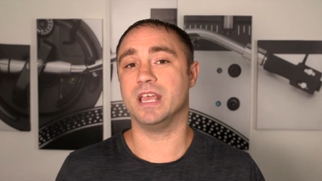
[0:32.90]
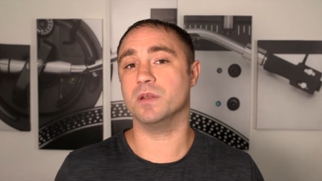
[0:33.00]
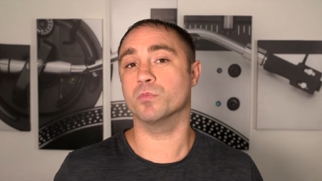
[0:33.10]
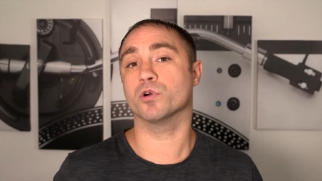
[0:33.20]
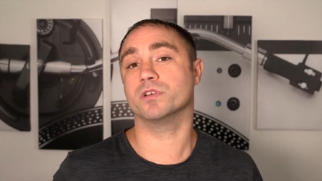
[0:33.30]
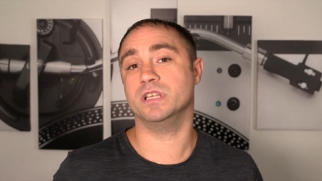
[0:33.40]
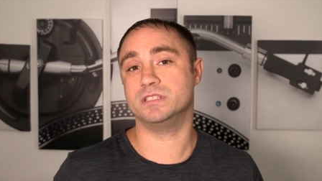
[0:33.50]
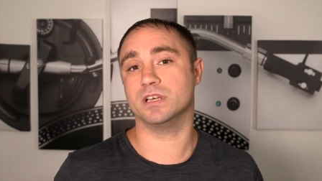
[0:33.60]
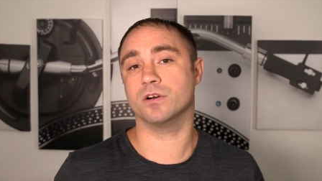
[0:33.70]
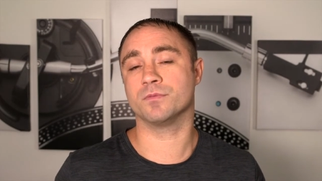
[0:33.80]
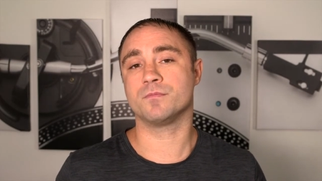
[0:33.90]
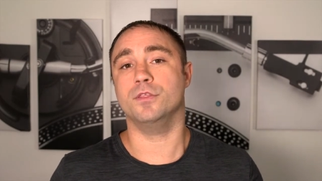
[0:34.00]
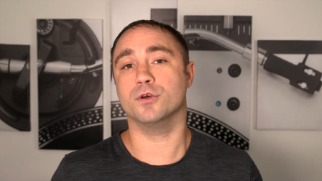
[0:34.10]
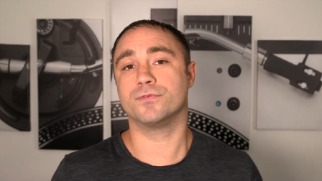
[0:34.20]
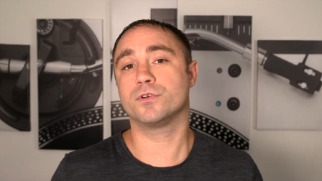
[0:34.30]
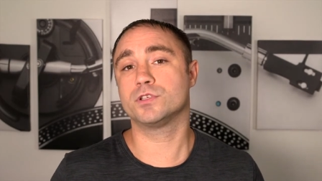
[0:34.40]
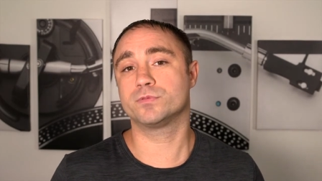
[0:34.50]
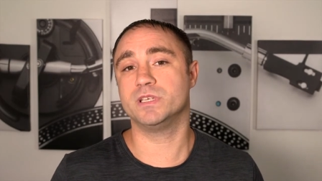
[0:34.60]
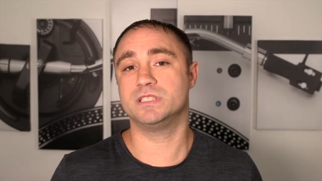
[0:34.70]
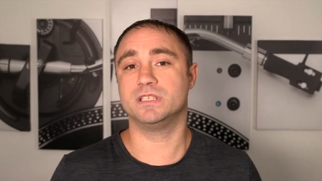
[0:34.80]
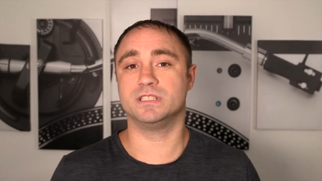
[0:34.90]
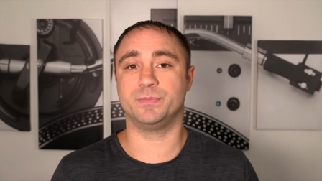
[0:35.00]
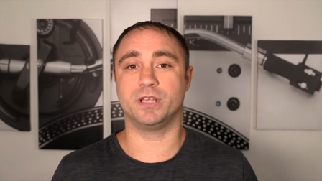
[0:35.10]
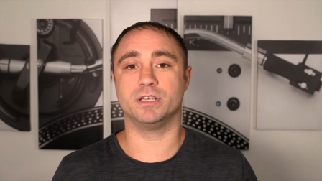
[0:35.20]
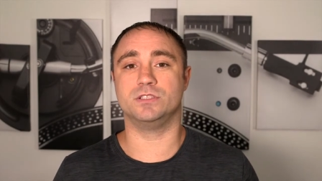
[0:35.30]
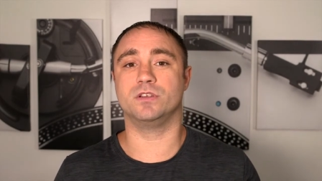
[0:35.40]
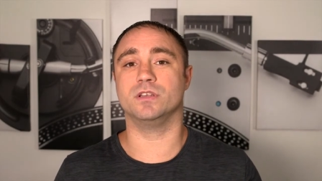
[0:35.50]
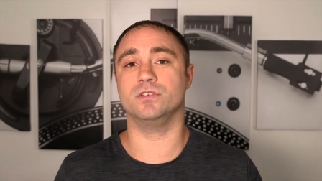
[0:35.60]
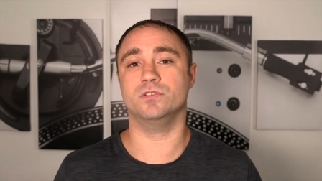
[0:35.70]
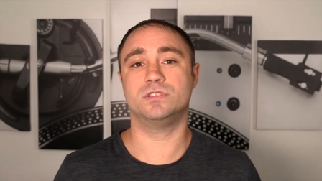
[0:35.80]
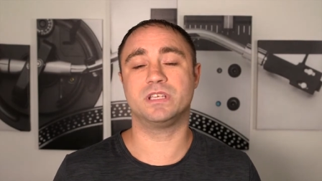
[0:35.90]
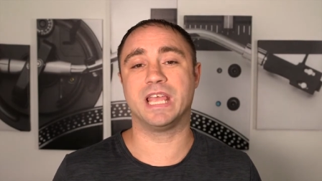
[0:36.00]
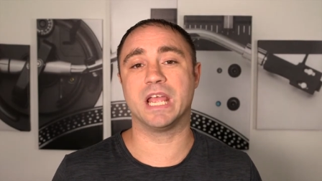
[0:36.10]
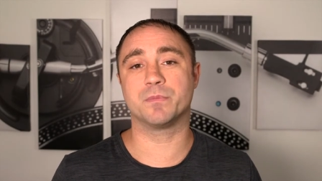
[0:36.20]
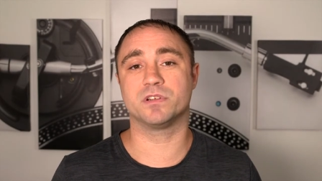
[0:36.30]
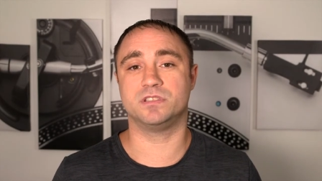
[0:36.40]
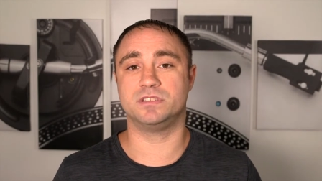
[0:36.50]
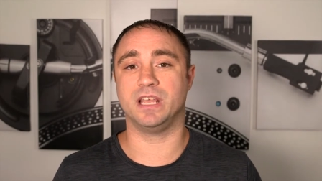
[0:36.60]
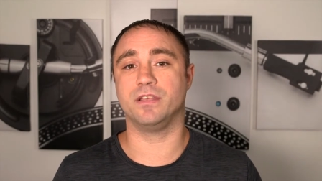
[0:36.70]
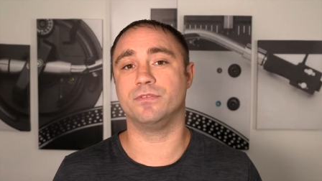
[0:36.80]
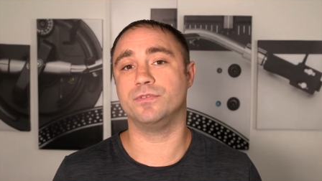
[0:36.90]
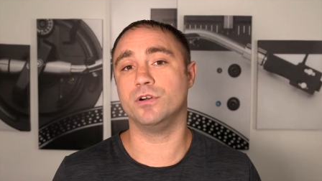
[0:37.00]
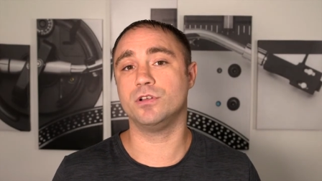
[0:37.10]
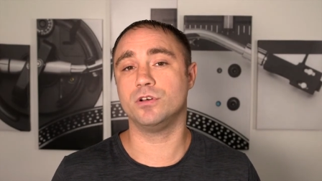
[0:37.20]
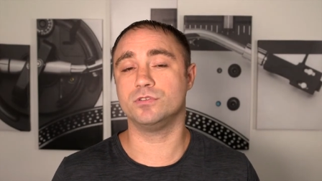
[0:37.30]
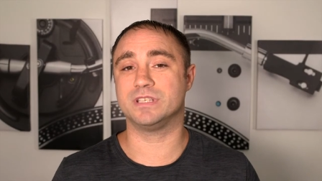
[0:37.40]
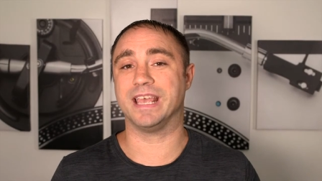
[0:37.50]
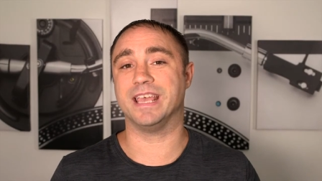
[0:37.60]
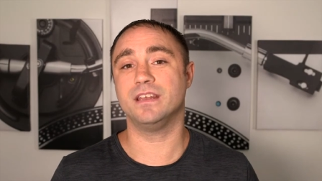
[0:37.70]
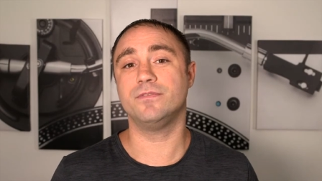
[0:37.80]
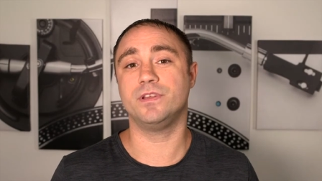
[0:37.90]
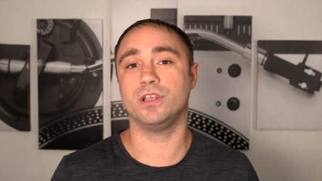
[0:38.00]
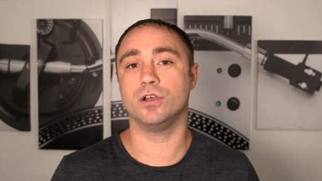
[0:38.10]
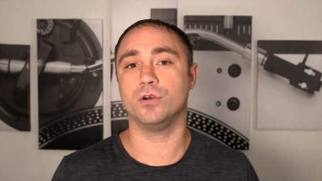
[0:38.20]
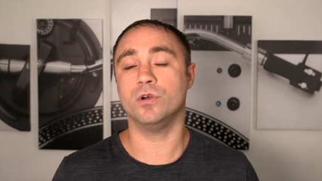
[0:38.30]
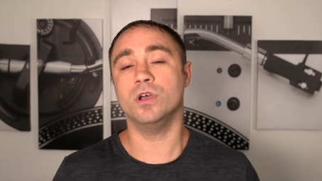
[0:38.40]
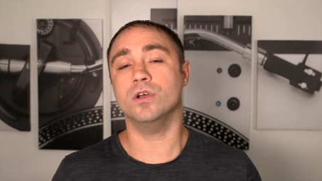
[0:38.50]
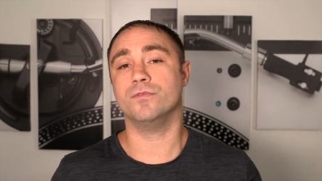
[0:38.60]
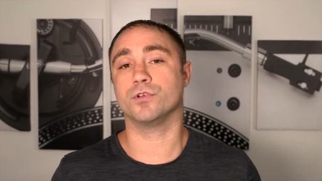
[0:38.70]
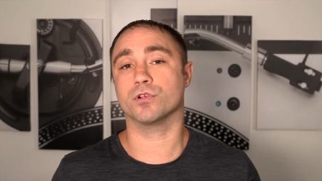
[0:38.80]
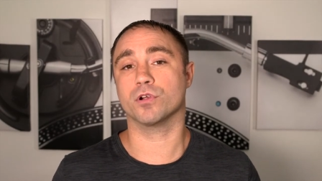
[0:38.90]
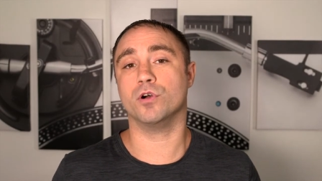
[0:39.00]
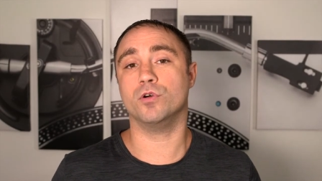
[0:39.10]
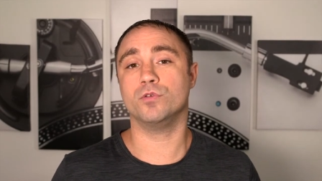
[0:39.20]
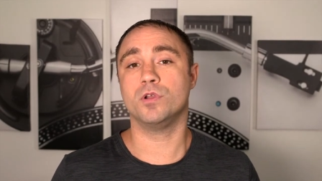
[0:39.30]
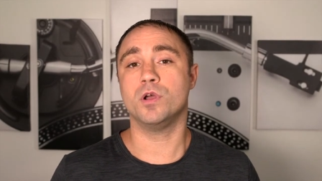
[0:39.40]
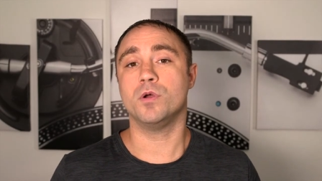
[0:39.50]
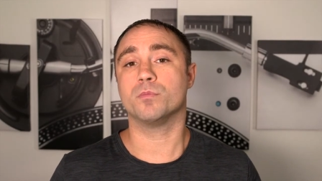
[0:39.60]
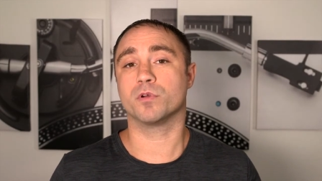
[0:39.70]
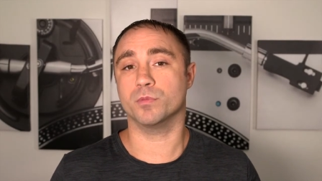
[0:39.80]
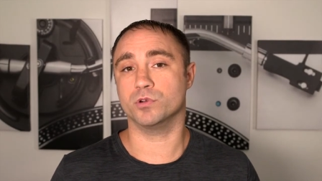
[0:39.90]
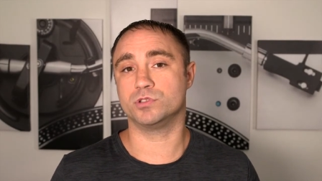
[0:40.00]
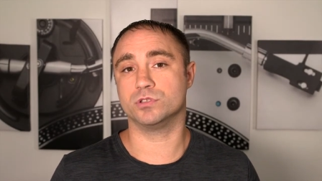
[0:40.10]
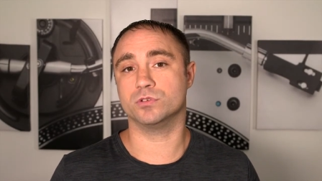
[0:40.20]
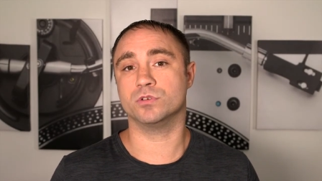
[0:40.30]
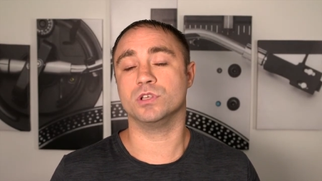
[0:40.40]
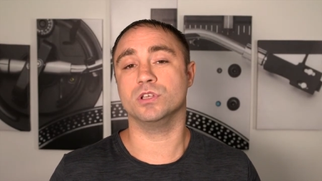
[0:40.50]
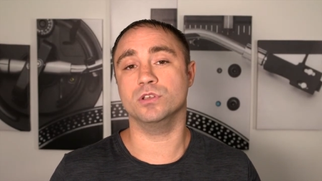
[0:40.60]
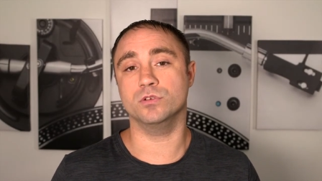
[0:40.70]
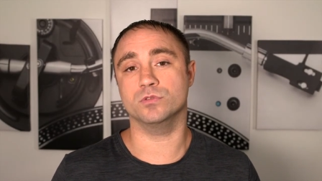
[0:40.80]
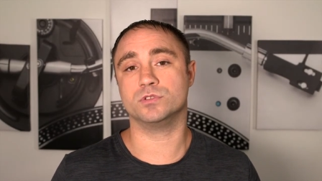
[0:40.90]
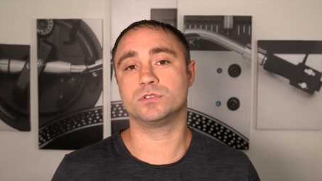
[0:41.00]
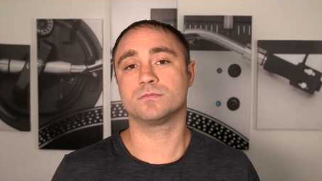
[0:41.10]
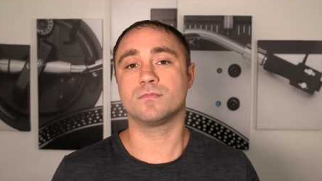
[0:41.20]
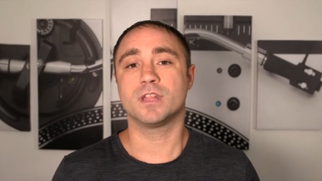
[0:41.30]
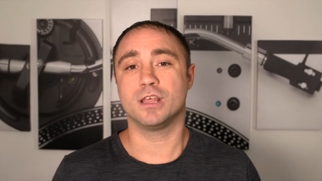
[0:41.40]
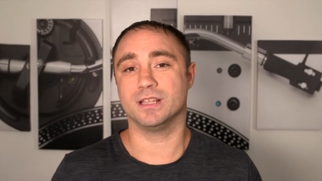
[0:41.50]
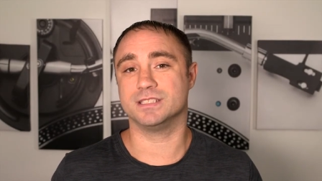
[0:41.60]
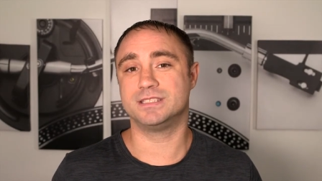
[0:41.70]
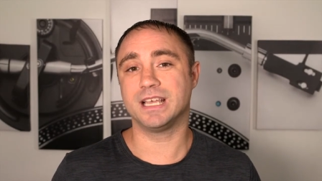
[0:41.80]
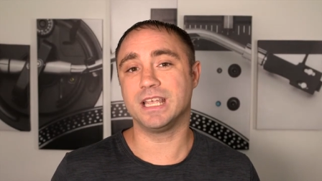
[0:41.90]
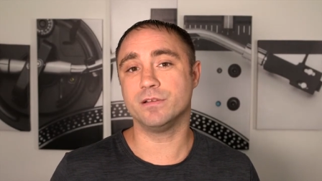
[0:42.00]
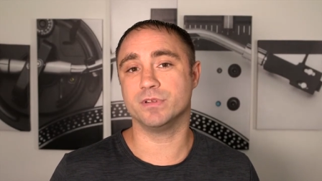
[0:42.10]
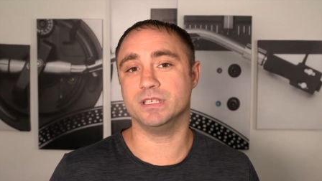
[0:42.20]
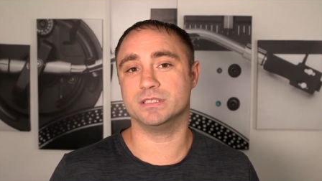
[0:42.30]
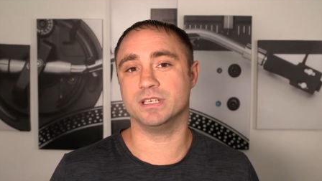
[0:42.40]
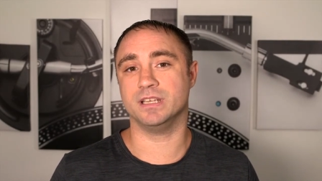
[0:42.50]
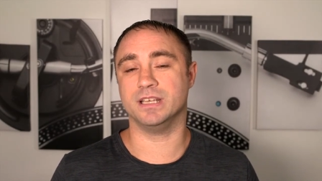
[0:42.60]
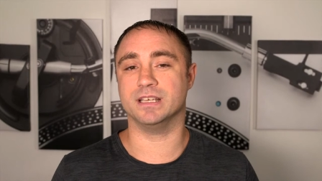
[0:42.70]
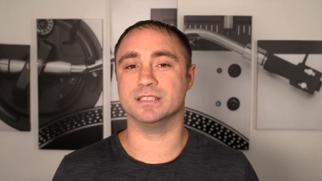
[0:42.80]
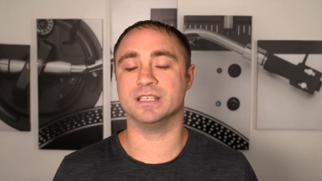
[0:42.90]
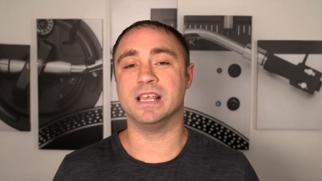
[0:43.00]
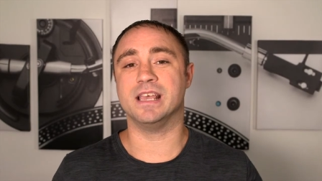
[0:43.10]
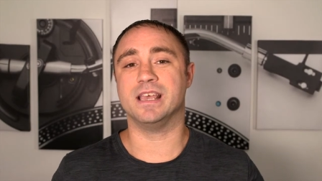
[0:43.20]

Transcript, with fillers: in more detail. The first reason is because you can use the camera to take photos and video for your own promotional use. The second reason is